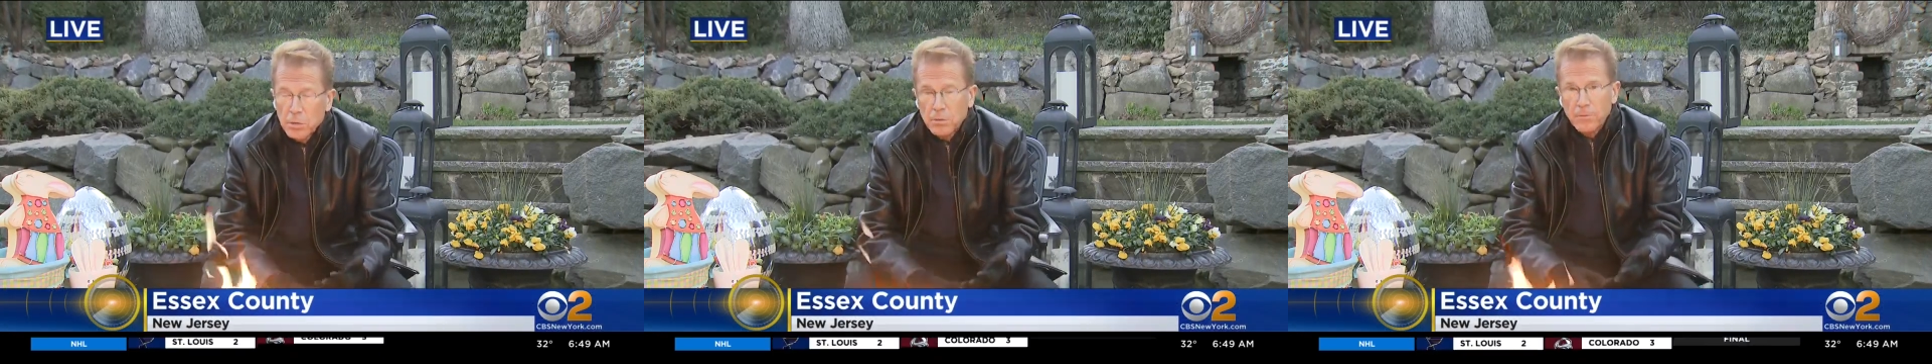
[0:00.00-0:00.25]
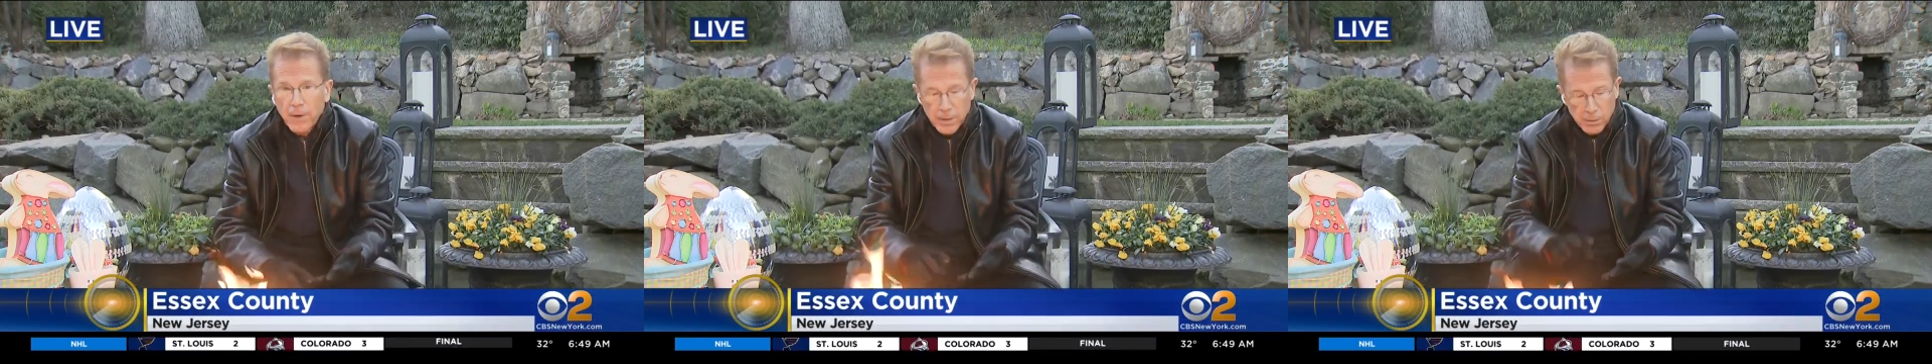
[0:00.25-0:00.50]
you
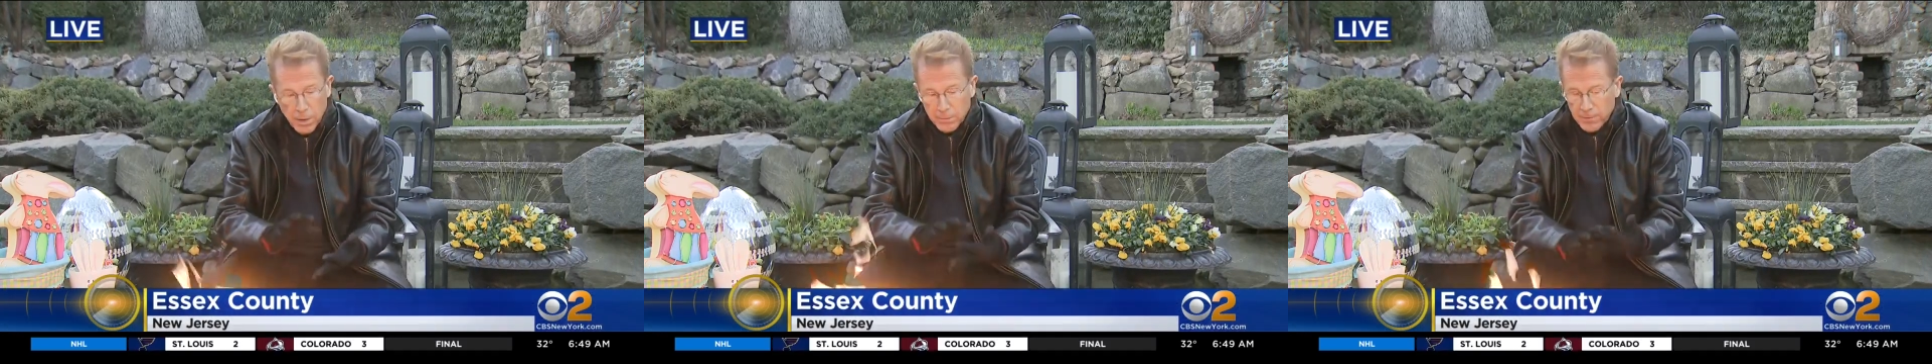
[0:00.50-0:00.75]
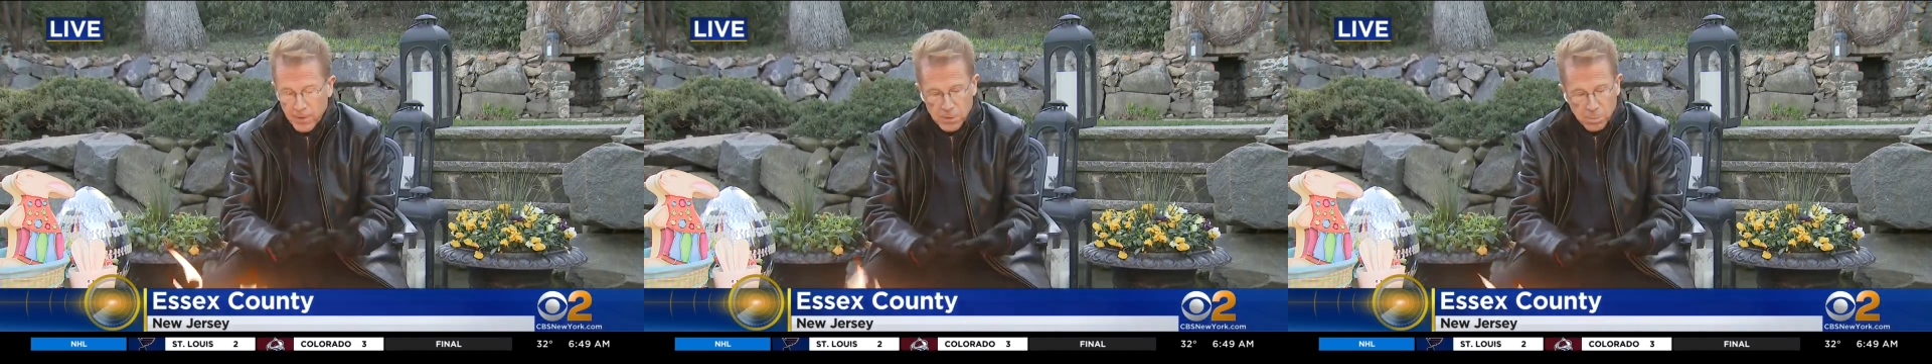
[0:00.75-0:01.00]
can find her
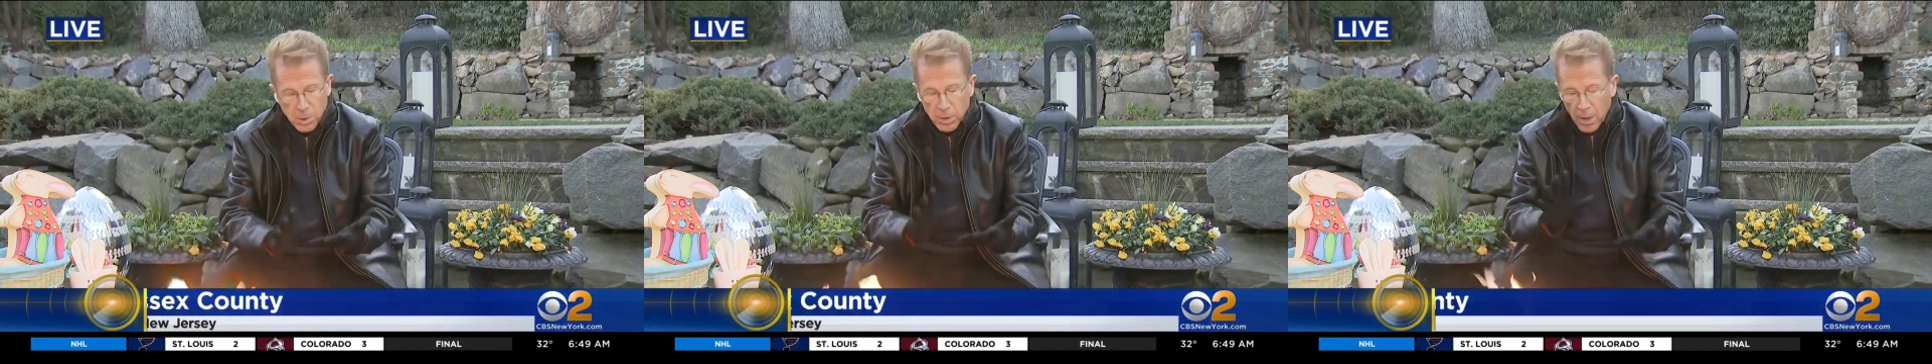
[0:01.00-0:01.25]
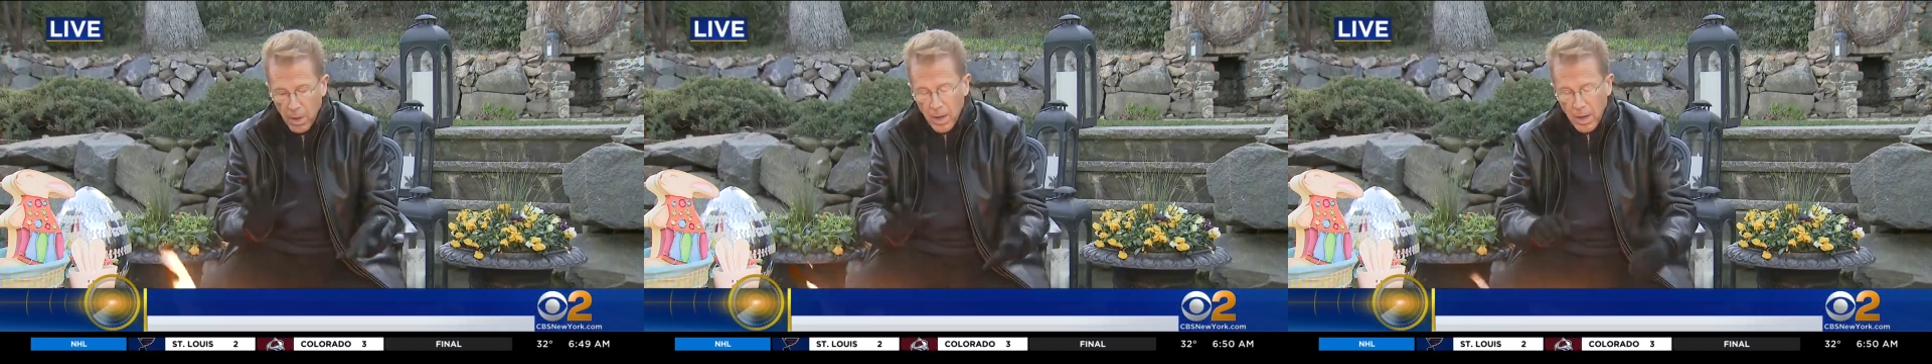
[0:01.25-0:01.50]
on
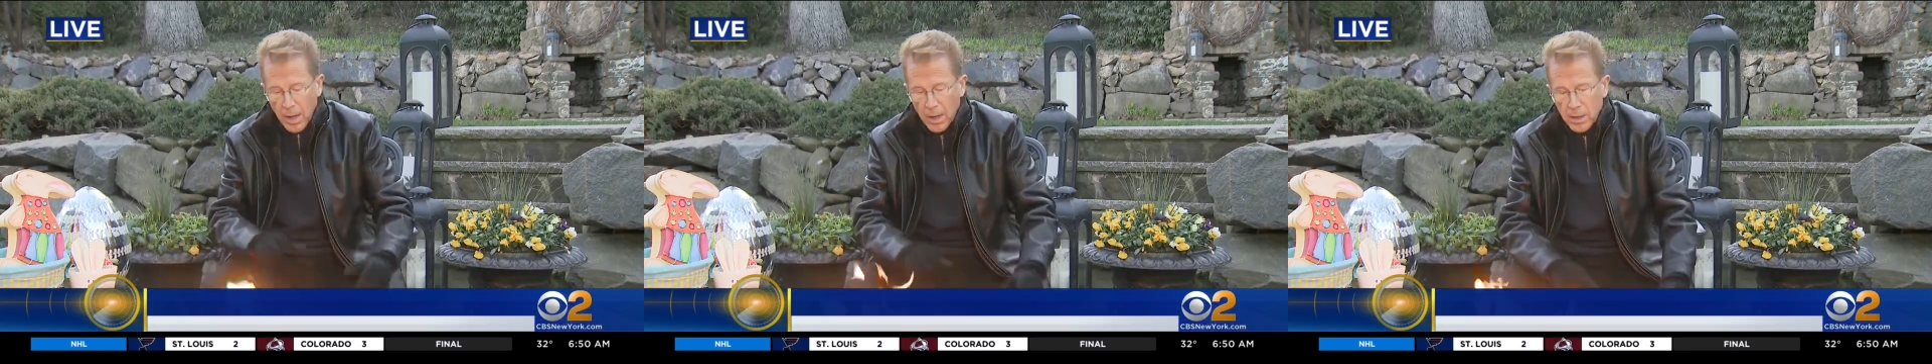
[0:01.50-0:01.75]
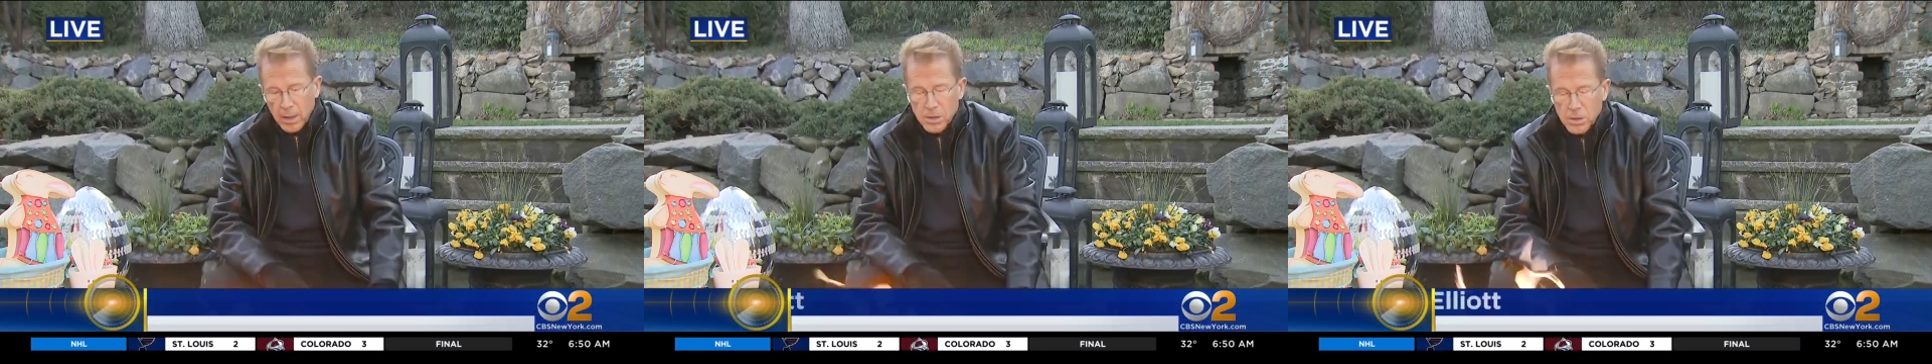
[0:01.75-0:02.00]
Facebook
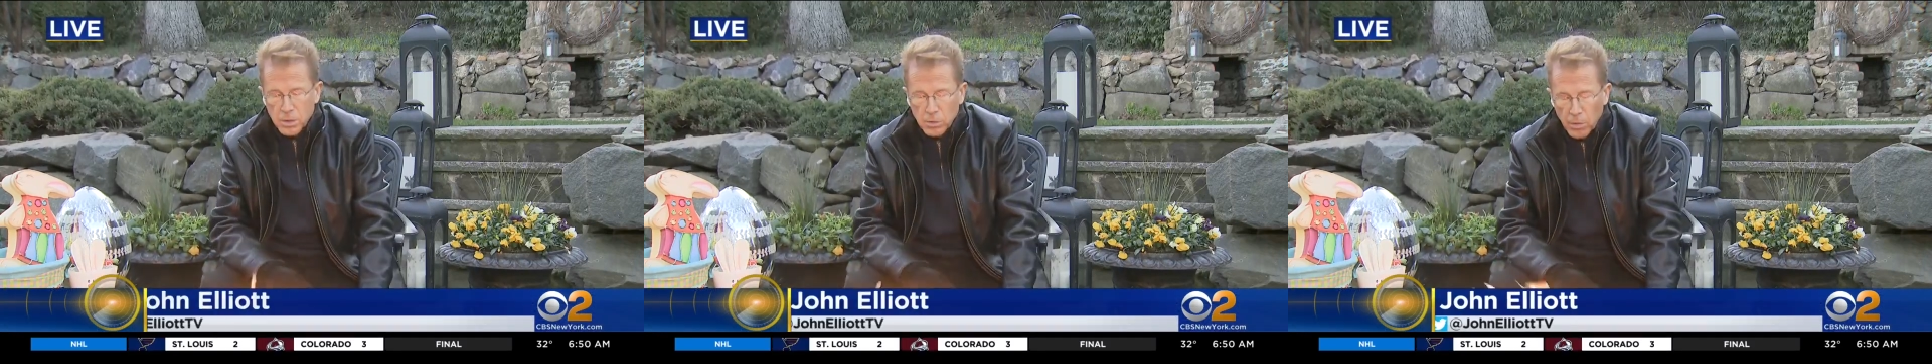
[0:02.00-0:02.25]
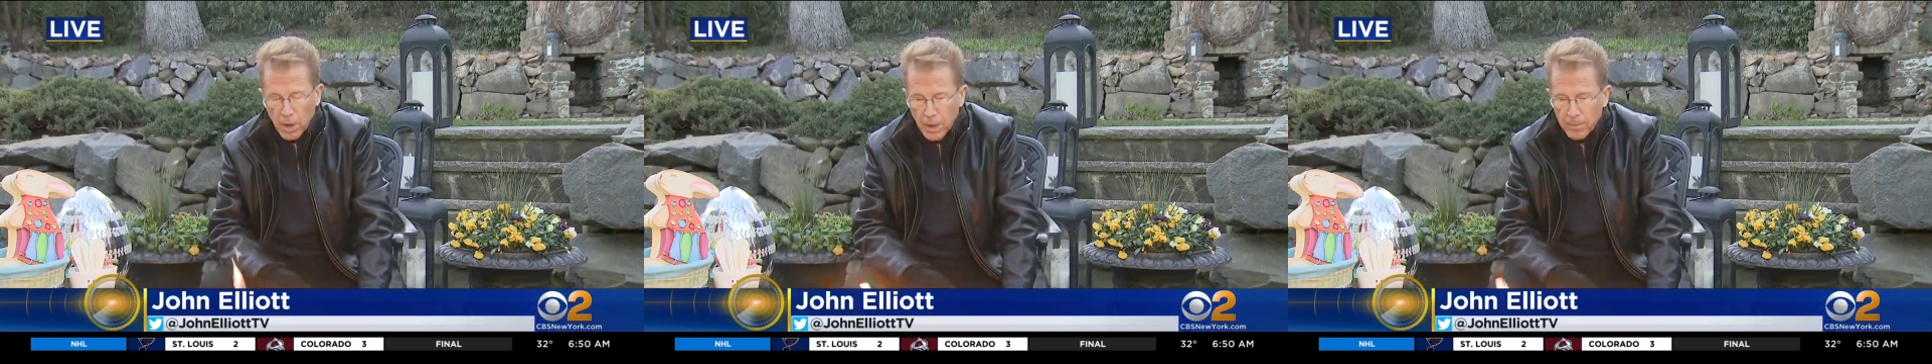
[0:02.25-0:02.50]
and
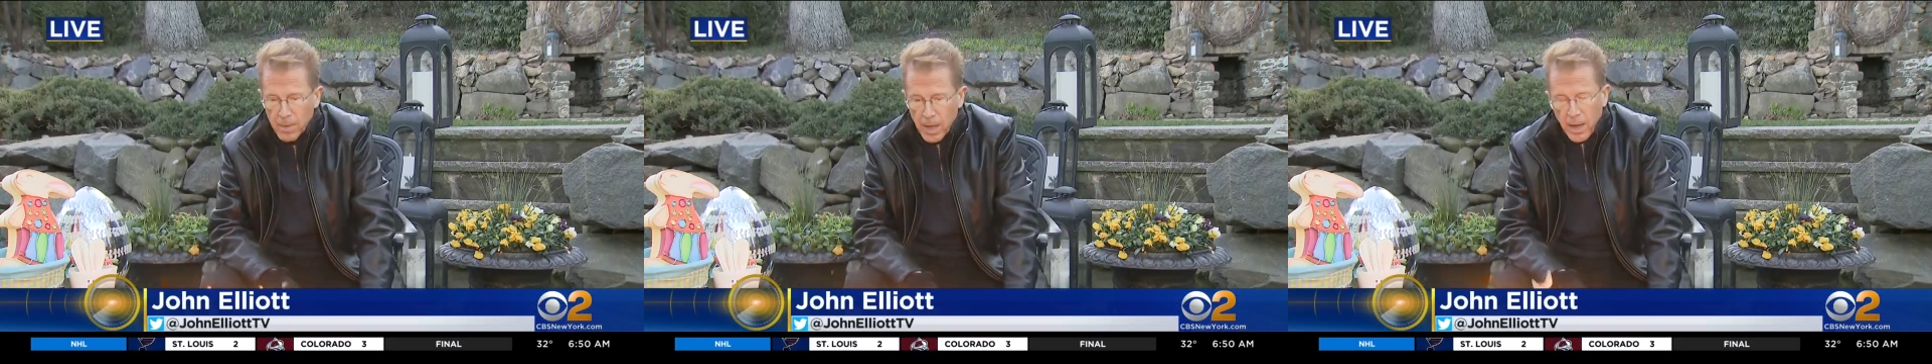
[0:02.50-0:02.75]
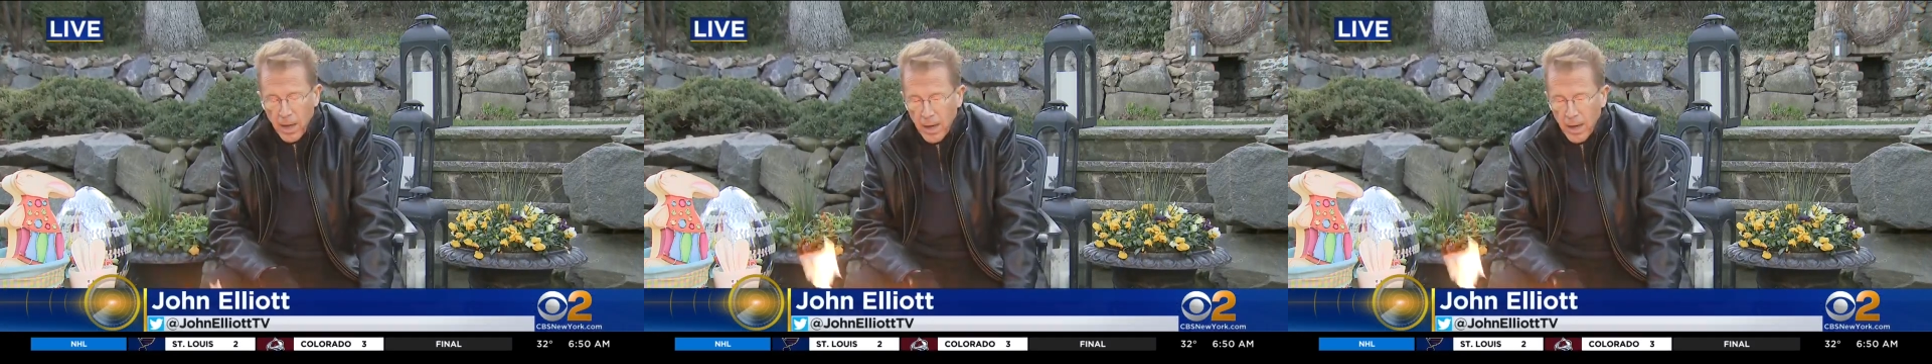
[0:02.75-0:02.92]
Instagram.